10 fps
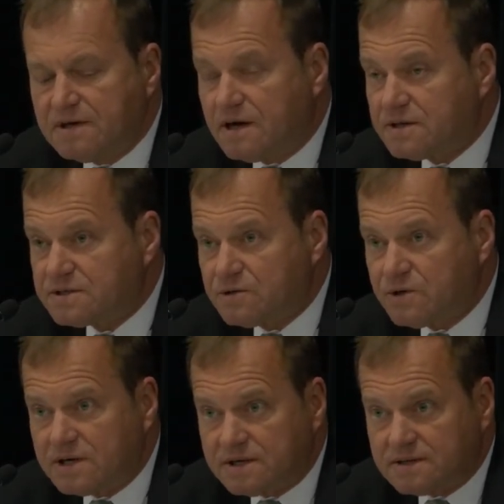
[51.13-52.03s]

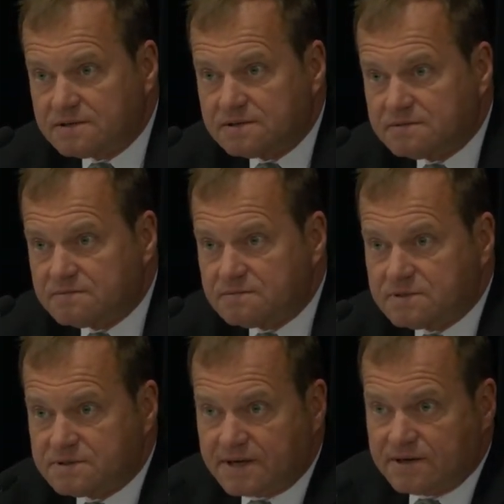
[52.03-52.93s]
Also,
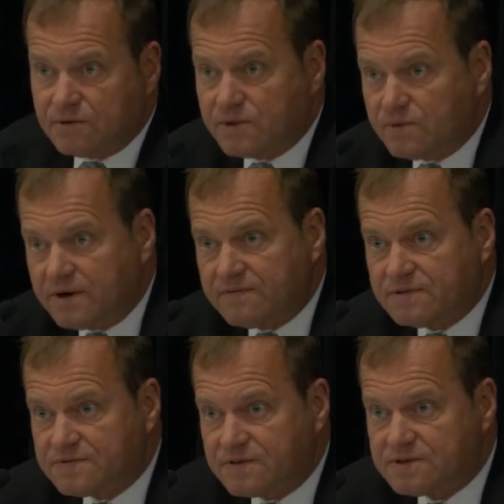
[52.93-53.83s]
side note, when the REF
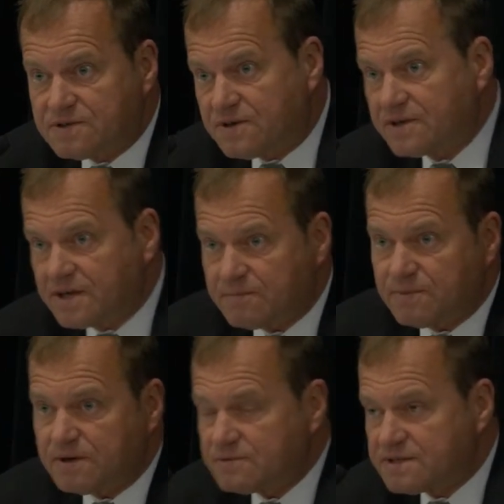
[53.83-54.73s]
was first starting up,
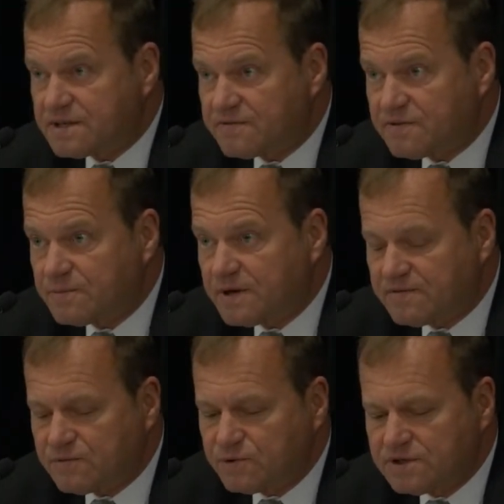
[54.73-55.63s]
I was there for about
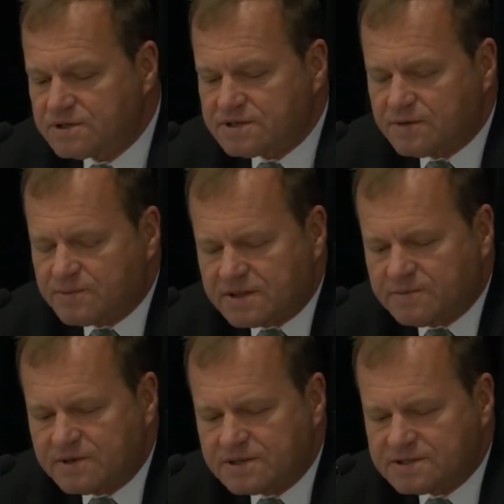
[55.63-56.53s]
4 years, helping
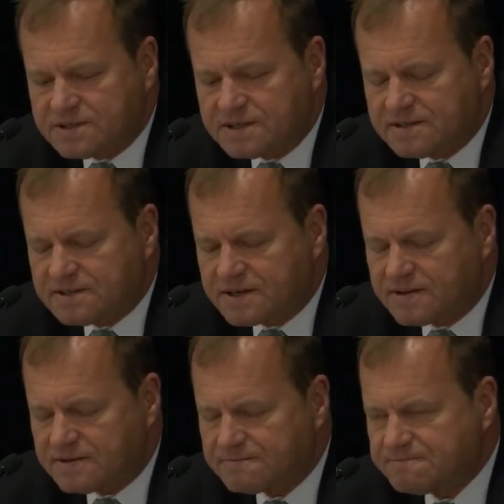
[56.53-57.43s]
them initially get
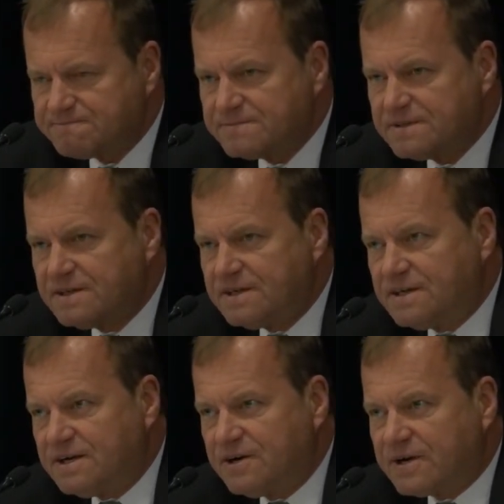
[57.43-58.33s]
together.
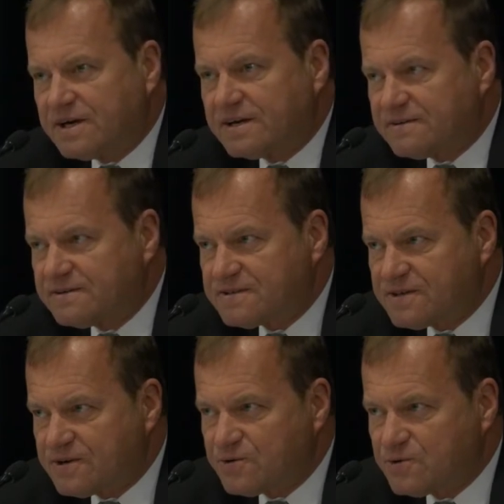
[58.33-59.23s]
Okay,
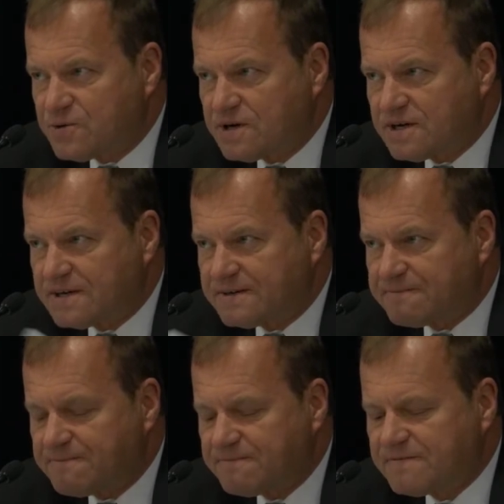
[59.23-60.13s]
so
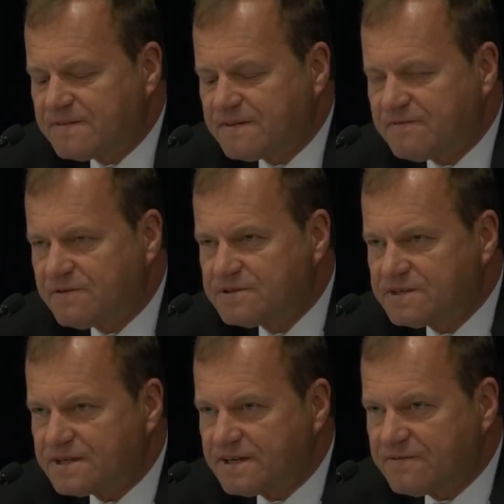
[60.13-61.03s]
first
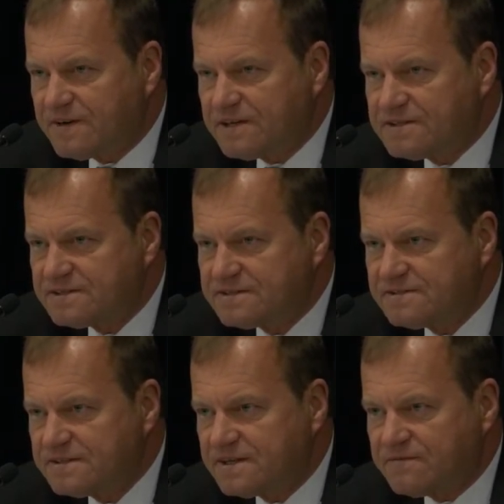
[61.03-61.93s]
thing,
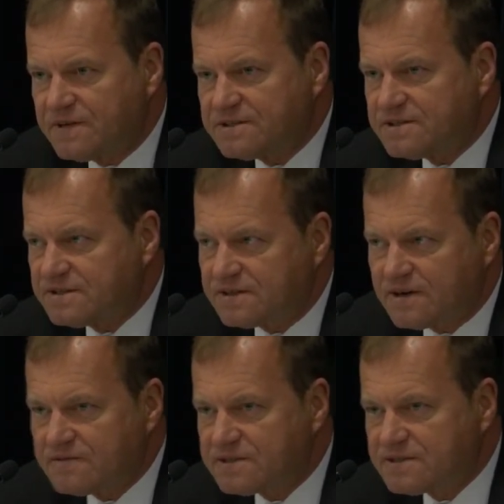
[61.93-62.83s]
innovation and invention. They're
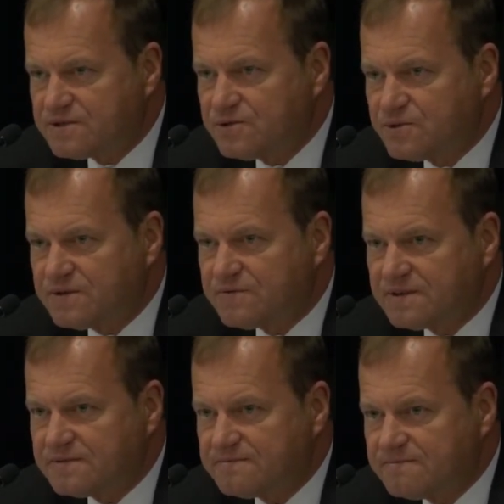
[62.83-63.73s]
obviously two different